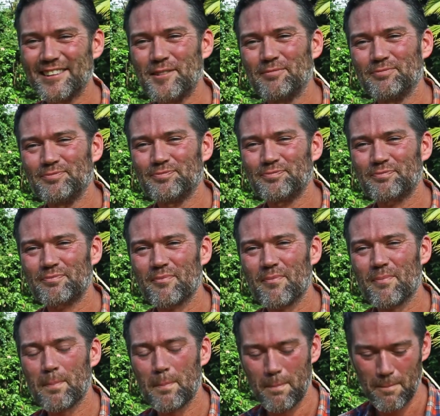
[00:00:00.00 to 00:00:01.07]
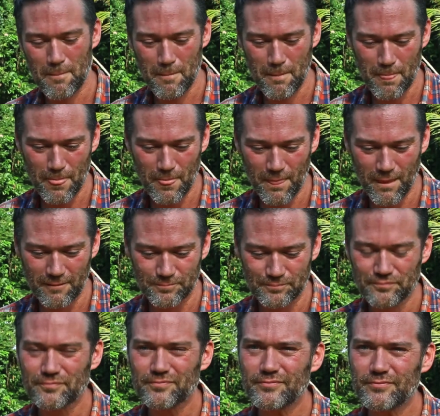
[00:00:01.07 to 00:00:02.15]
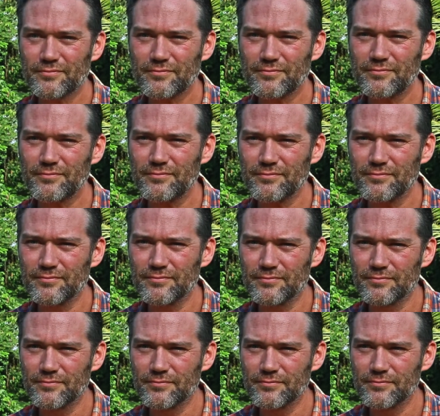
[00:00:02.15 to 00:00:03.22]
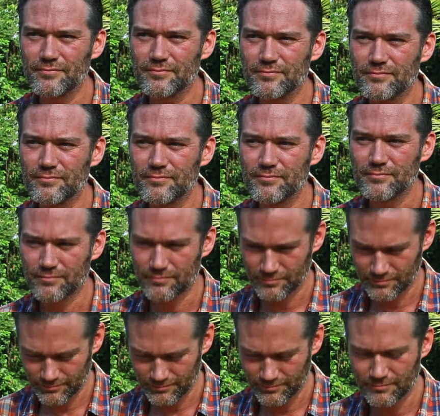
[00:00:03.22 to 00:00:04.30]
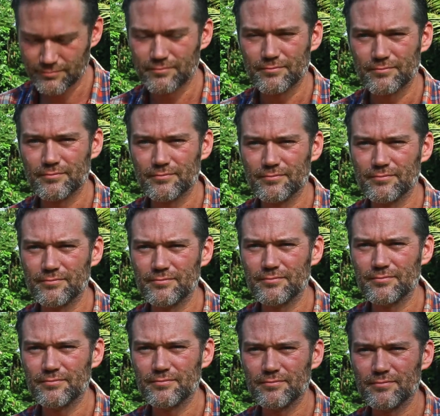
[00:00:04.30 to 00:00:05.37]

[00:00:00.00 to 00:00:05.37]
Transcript: So you visited this part of the Amazon uncountable times, numerous times at least.